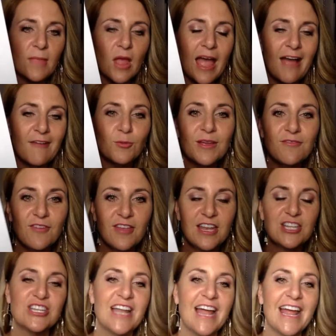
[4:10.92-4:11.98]
after we
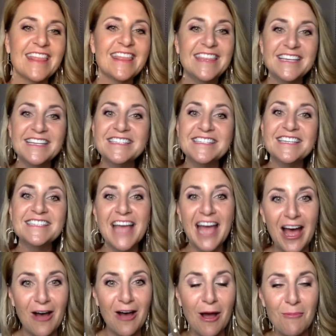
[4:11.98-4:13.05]
finish tonight, this is
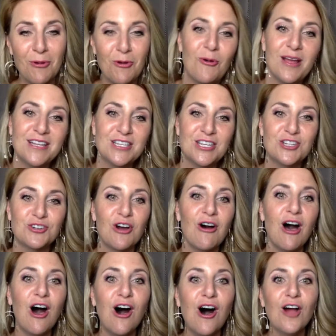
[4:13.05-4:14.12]
how I'm going to draw
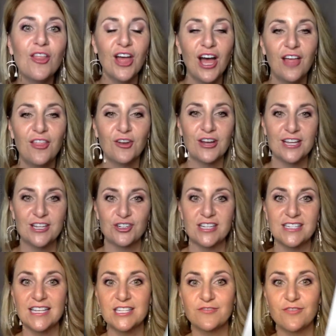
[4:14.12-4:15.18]
all the other
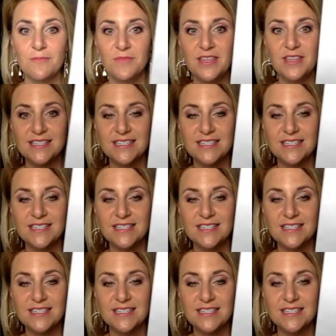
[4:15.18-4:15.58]
entries. It's from this